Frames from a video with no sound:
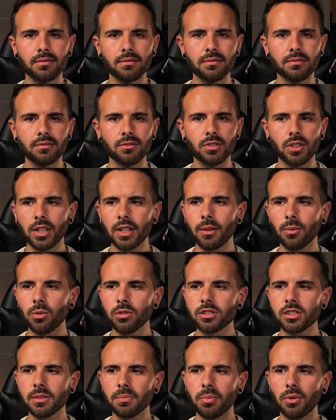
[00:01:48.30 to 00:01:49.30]
right? What's
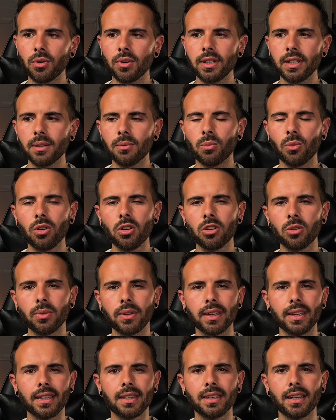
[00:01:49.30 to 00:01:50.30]
the point in wallowing
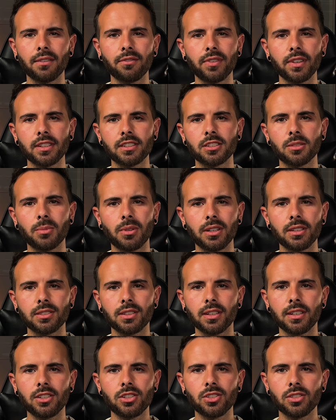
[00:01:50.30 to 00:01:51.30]
in that
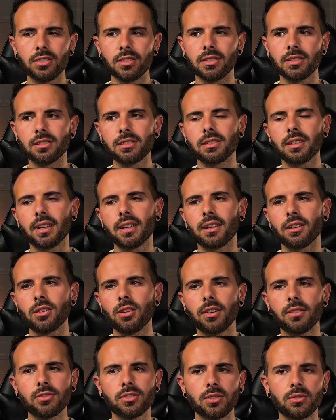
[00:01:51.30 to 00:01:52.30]
victimization and saying
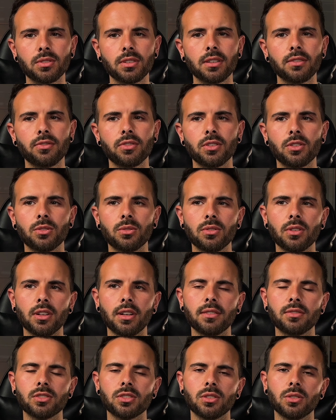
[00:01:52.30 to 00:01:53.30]
life's so difficult and life's
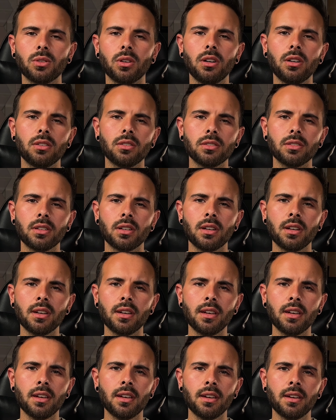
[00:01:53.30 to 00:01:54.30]
so hard?
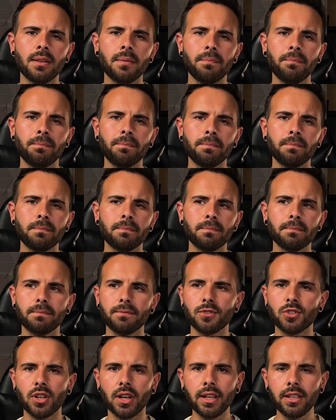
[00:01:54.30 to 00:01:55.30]

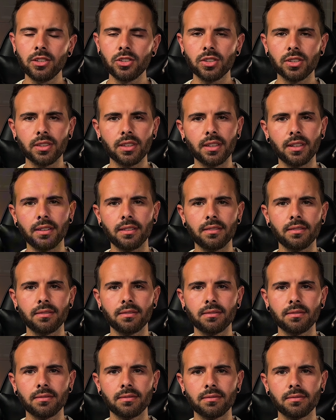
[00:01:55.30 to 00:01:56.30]
Change it then.
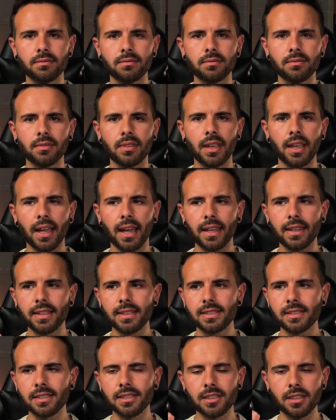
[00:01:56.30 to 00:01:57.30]
And this
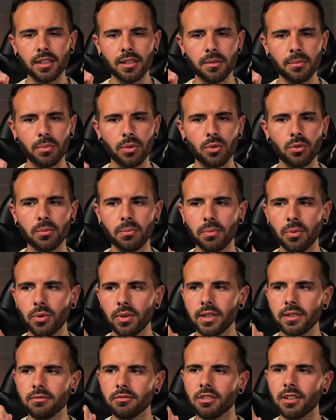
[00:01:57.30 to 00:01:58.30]
is the important point,
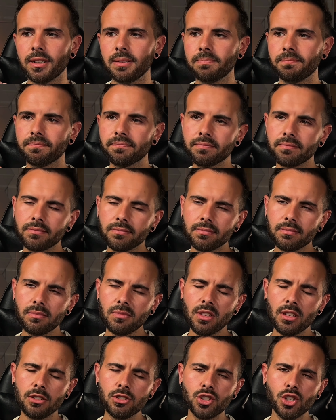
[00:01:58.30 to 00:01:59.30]
right?
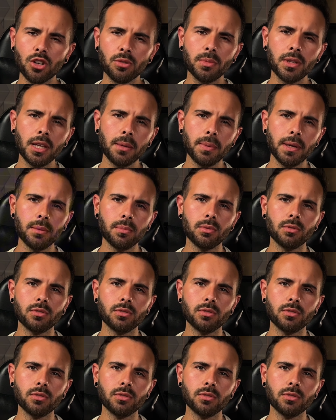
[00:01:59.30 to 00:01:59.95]
So many people